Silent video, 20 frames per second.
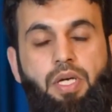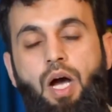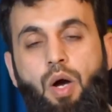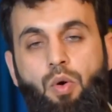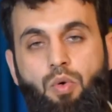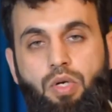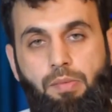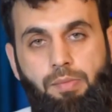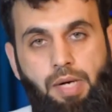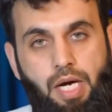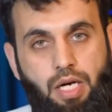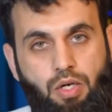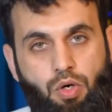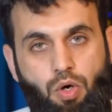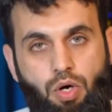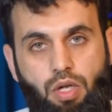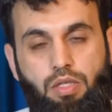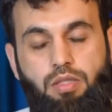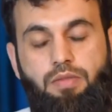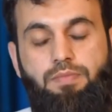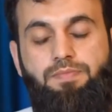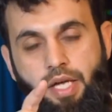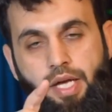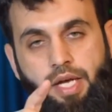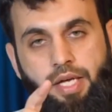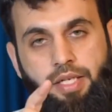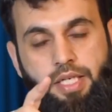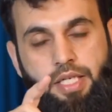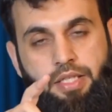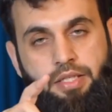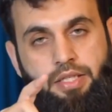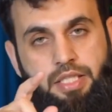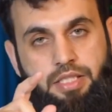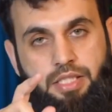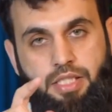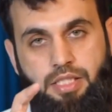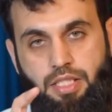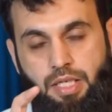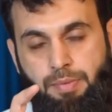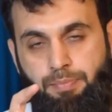And
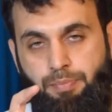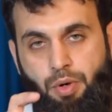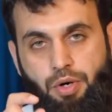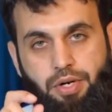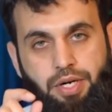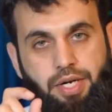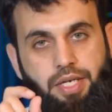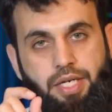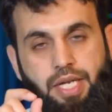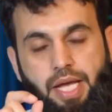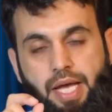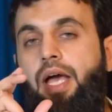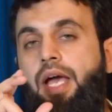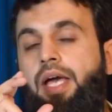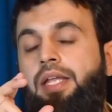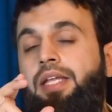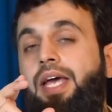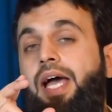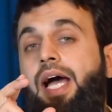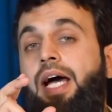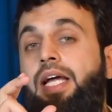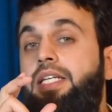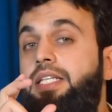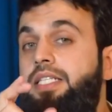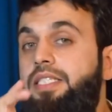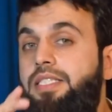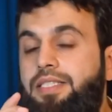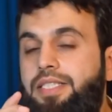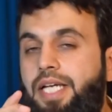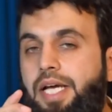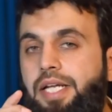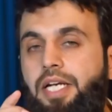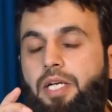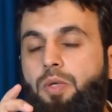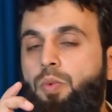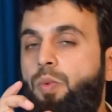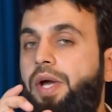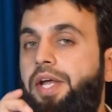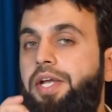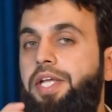this is important, and understand
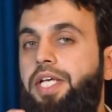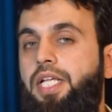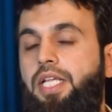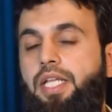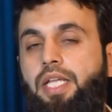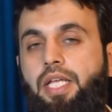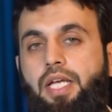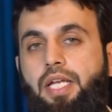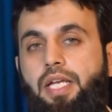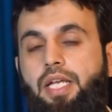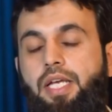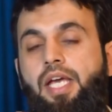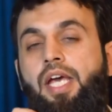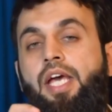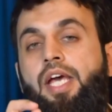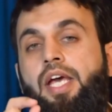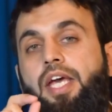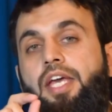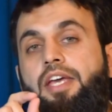it very clearly.